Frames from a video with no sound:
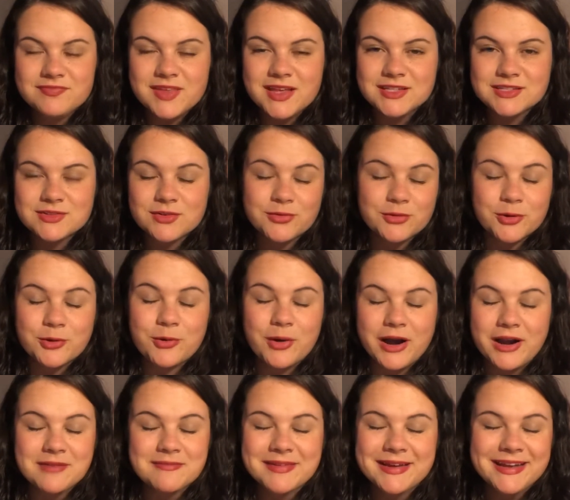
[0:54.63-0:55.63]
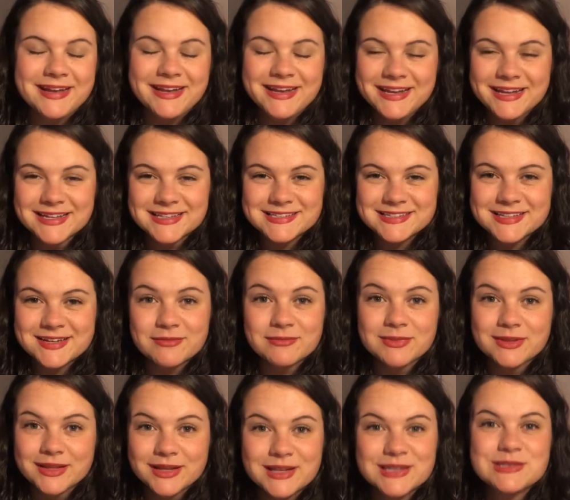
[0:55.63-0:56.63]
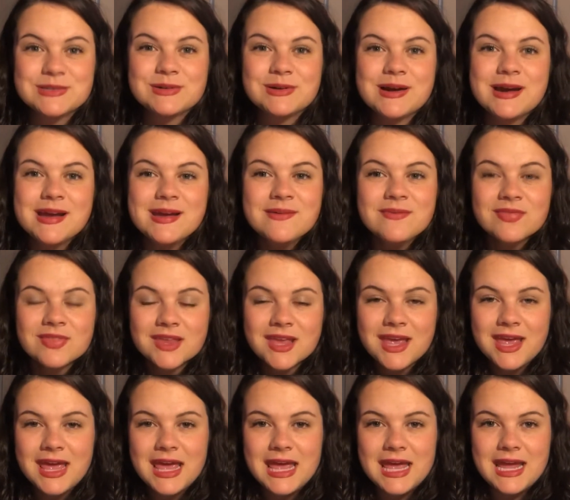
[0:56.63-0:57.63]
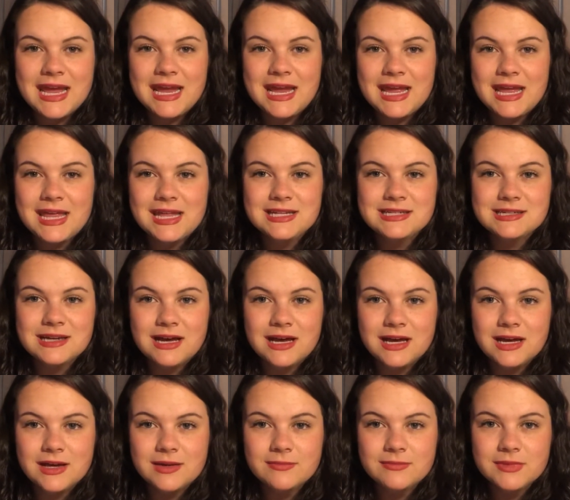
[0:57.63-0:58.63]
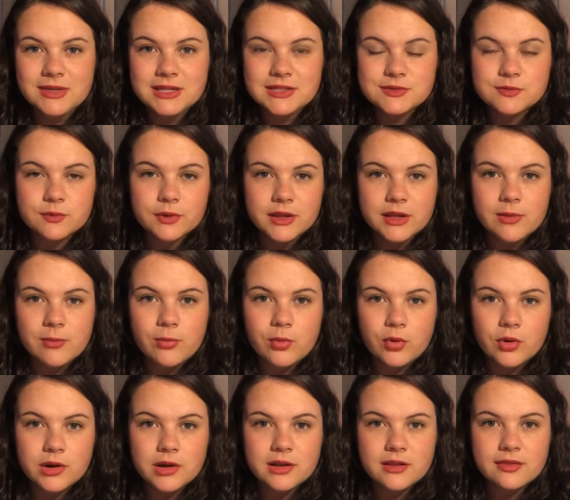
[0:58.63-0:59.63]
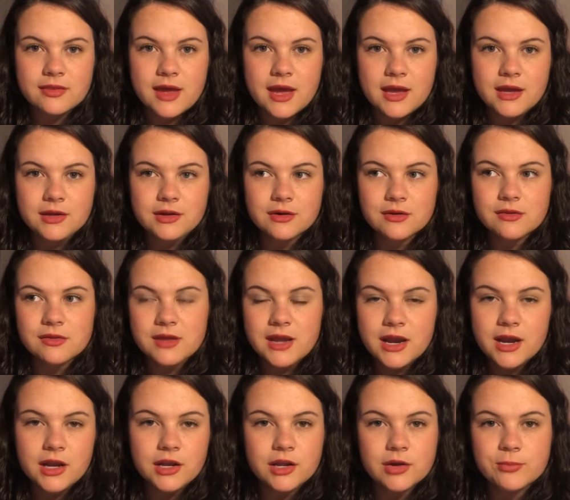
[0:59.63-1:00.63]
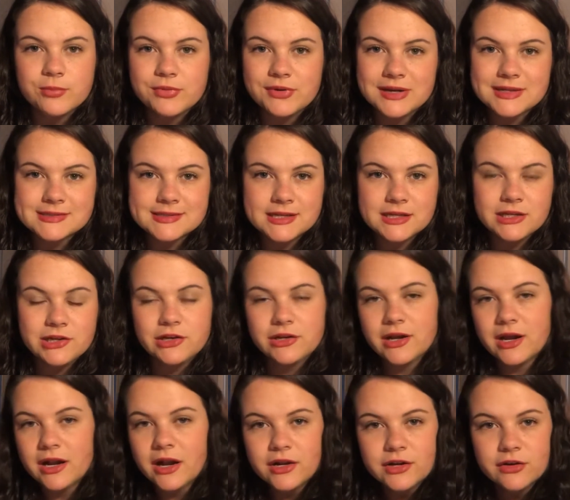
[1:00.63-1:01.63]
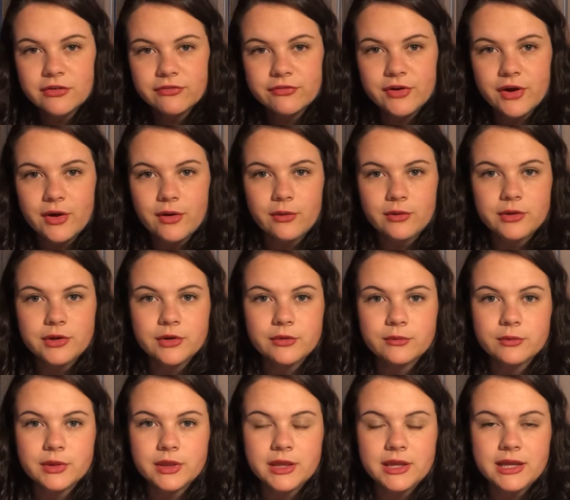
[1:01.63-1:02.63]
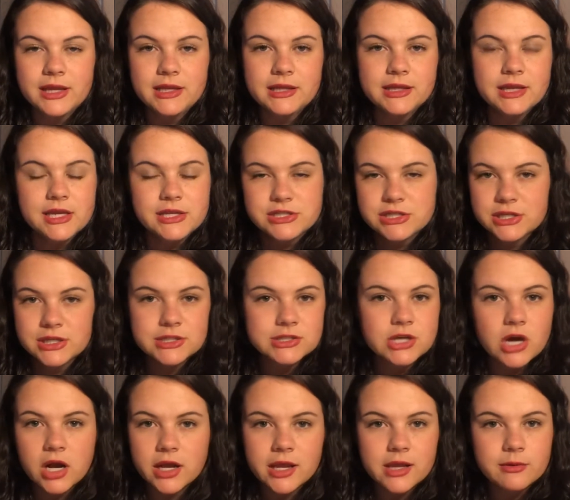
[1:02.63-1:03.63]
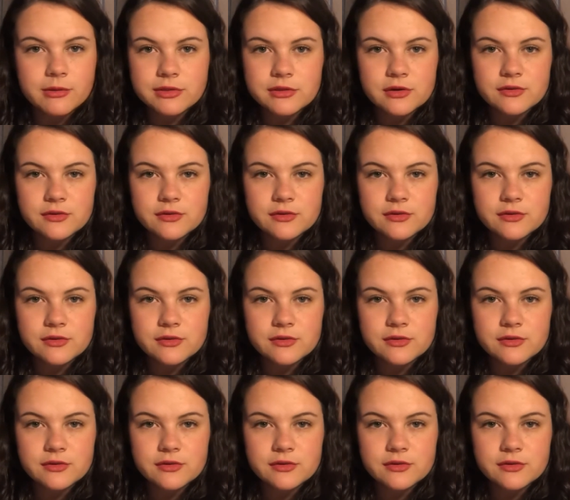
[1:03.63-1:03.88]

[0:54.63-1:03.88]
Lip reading: it's a requirement, it's obligatory, and it's really important that you're there, you're present, you're not on your phone, you're really engaging and talking with